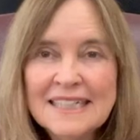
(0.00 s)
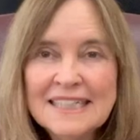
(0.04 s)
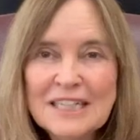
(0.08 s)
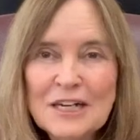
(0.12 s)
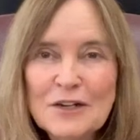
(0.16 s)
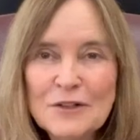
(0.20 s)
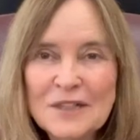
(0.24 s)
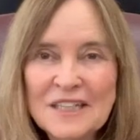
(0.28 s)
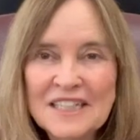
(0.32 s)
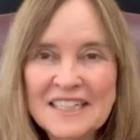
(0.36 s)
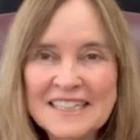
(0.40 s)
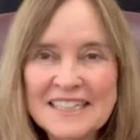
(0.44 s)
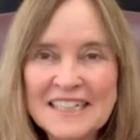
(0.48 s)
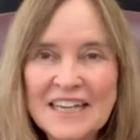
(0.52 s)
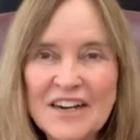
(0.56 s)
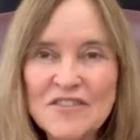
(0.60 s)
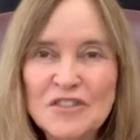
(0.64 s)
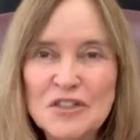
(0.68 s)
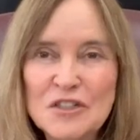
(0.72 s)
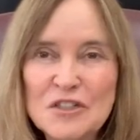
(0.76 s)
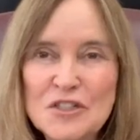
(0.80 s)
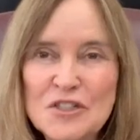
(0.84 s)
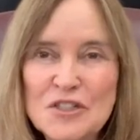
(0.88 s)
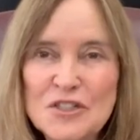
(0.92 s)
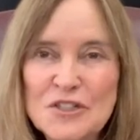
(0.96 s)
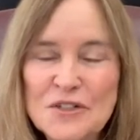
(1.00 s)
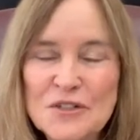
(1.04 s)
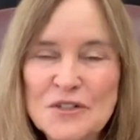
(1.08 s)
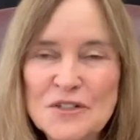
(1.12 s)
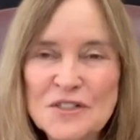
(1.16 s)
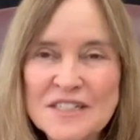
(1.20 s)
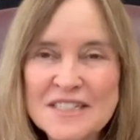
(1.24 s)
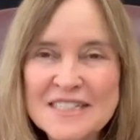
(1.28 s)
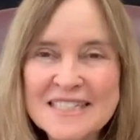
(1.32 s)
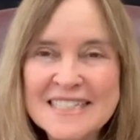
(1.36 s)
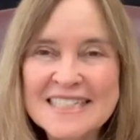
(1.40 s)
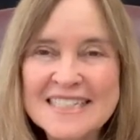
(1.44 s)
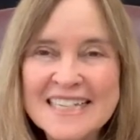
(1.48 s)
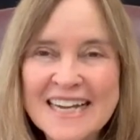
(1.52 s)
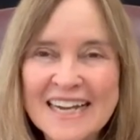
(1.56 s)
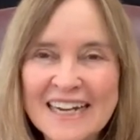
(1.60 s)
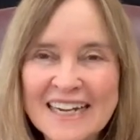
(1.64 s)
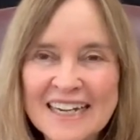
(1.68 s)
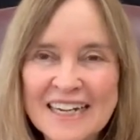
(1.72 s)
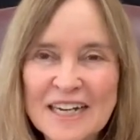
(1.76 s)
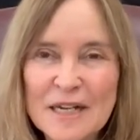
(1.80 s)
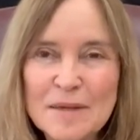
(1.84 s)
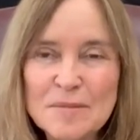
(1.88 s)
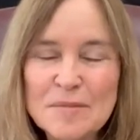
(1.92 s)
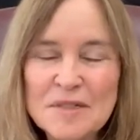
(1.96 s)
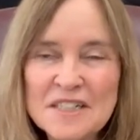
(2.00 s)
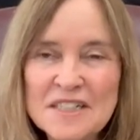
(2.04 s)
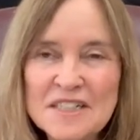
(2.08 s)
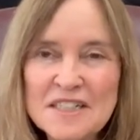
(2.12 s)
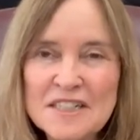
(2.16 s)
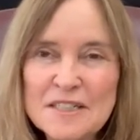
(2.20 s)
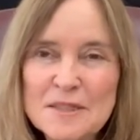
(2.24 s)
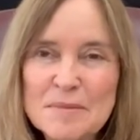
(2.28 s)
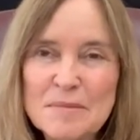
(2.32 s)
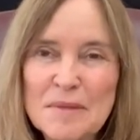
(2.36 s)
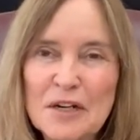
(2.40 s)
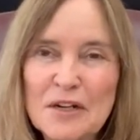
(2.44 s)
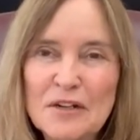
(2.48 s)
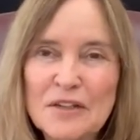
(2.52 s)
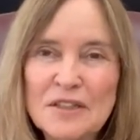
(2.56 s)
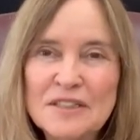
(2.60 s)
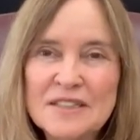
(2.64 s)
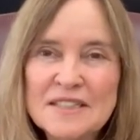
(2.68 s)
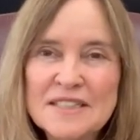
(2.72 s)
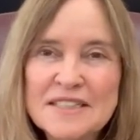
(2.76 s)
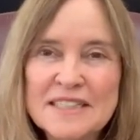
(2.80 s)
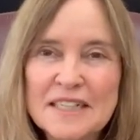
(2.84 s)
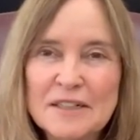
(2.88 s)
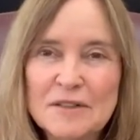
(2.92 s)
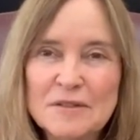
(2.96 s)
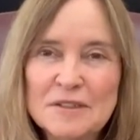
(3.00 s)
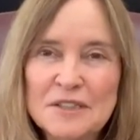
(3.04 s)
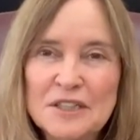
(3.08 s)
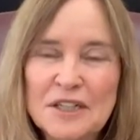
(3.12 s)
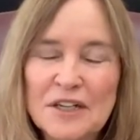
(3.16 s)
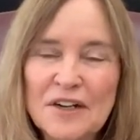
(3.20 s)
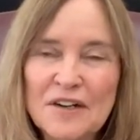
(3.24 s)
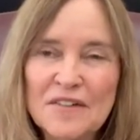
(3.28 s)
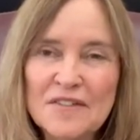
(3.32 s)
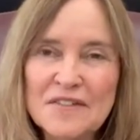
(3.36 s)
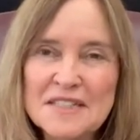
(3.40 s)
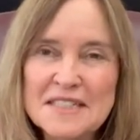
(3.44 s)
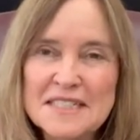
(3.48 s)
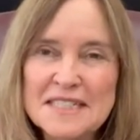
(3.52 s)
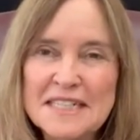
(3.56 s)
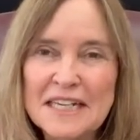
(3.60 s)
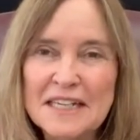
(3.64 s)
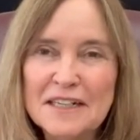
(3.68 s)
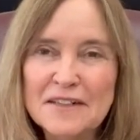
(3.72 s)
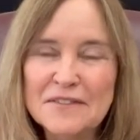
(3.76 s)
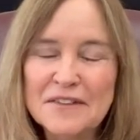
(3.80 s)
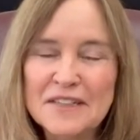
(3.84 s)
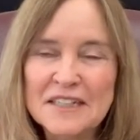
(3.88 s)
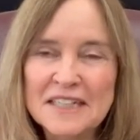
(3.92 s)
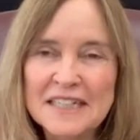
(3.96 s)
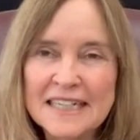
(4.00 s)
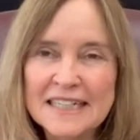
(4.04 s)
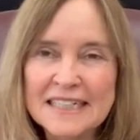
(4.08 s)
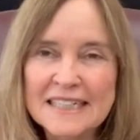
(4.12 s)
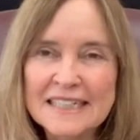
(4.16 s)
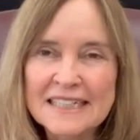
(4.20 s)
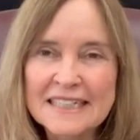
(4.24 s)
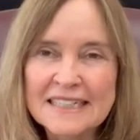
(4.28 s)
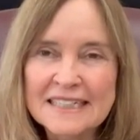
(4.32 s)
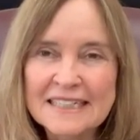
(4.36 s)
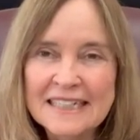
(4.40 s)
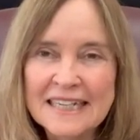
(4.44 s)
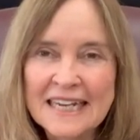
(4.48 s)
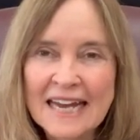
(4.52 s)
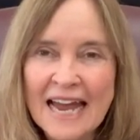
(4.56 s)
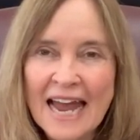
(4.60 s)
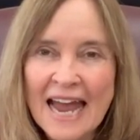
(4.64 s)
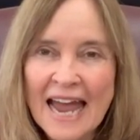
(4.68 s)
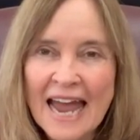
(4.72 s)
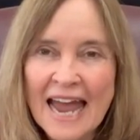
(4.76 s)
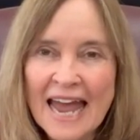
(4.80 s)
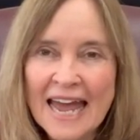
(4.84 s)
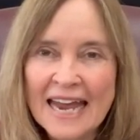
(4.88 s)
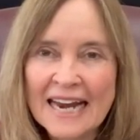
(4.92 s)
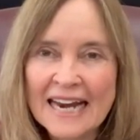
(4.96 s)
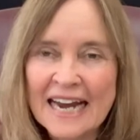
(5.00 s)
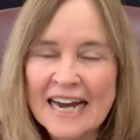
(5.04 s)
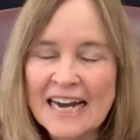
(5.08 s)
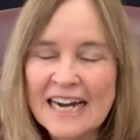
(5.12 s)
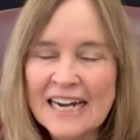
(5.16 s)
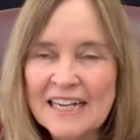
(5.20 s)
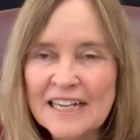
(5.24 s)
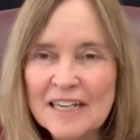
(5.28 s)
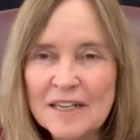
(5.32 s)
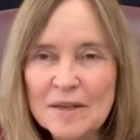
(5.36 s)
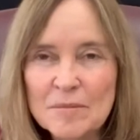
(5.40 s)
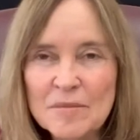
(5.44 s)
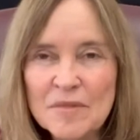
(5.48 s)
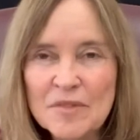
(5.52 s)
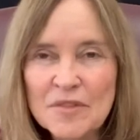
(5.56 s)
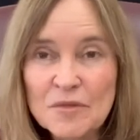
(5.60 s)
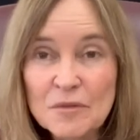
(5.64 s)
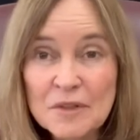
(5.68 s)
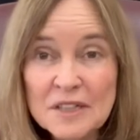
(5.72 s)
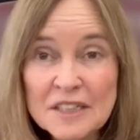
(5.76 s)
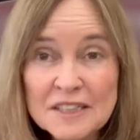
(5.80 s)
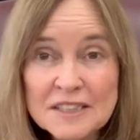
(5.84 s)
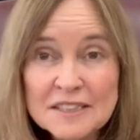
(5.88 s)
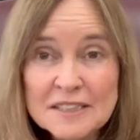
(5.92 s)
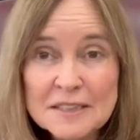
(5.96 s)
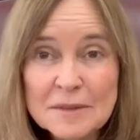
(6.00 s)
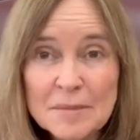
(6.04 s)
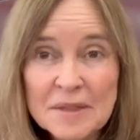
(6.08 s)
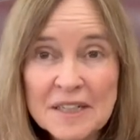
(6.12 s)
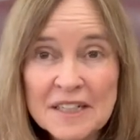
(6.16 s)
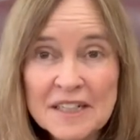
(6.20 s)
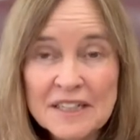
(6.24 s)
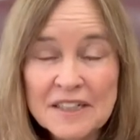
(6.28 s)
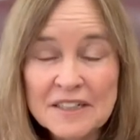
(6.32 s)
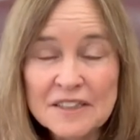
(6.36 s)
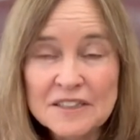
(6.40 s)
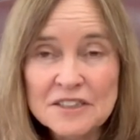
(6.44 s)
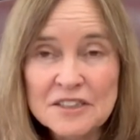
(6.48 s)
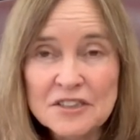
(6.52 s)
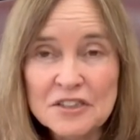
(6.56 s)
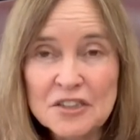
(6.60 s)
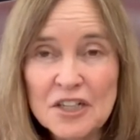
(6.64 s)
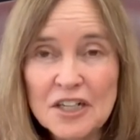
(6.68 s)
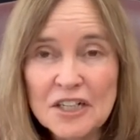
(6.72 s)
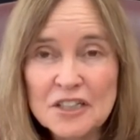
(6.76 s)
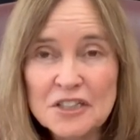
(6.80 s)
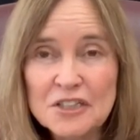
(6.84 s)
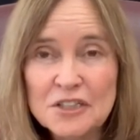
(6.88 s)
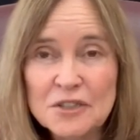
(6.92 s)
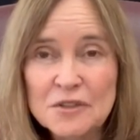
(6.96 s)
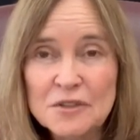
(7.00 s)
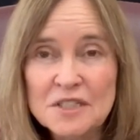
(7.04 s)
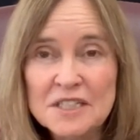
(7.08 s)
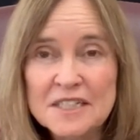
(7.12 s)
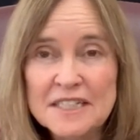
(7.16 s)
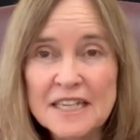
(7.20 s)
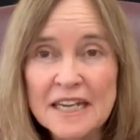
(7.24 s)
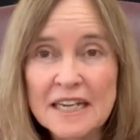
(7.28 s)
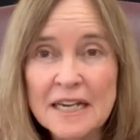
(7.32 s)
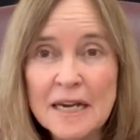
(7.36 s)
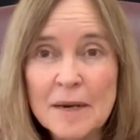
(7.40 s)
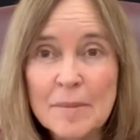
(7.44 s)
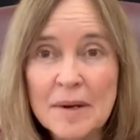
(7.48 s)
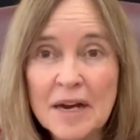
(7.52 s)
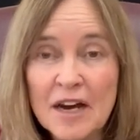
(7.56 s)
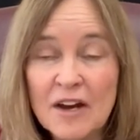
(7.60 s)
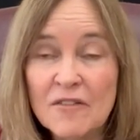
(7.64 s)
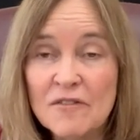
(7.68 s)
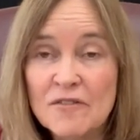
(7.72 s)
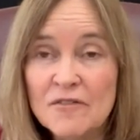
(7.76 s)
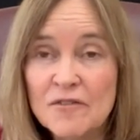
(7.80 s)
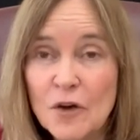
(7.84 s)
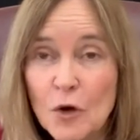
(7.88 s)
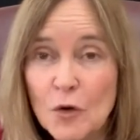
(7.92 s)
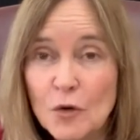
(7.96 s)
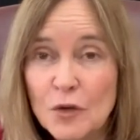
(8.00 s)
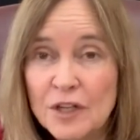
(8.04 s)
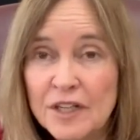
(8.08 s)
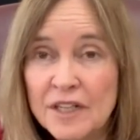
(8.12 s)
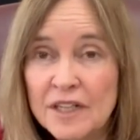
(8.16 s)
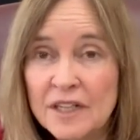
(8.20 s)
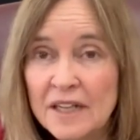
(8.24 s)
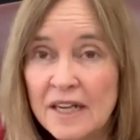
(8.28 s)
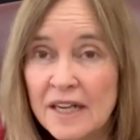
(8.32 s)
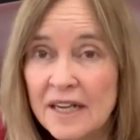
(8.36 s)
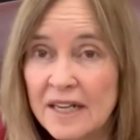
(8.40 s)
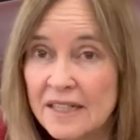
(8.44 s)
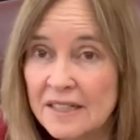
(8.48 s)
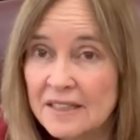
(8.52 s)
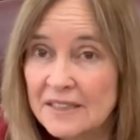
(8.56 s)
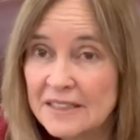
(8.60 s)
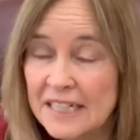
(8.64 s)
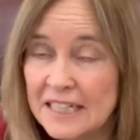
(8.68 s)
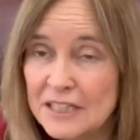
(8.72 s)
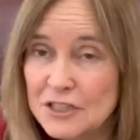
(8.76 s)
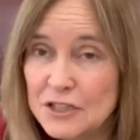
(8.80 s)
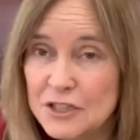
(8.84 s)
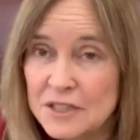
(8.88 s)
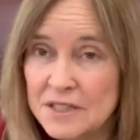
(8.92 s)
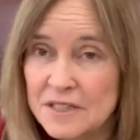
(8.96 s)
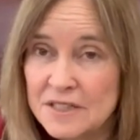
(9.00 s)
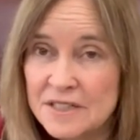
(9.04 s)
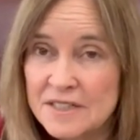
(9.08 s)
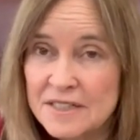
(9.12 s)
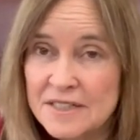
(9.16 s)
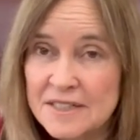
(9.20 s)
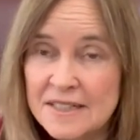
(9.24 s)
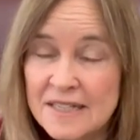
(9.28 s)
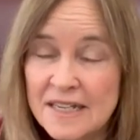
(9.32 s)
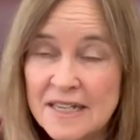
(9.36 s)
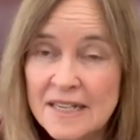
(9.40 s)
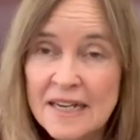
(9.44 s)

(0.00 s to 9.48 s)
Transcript: Hello, Kid Governor students. I'm Denise Merrill, Secretary of the State of Connecticut, and I am thrilled to be here to talk to you today about voting and elections.